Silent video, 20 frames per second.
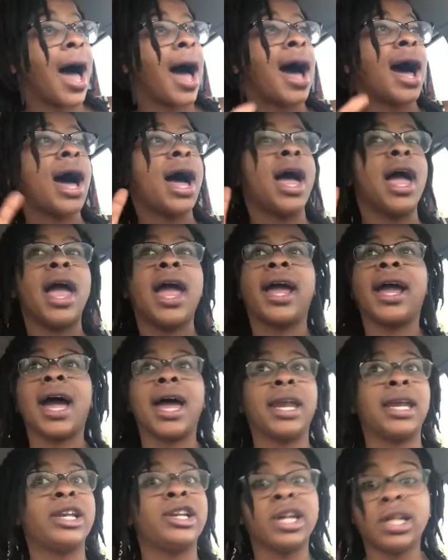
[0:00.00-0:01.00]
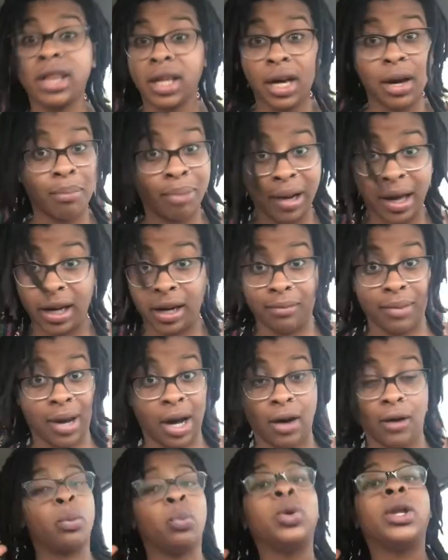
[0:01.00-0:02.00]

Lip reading: I ain't got shit to complain about.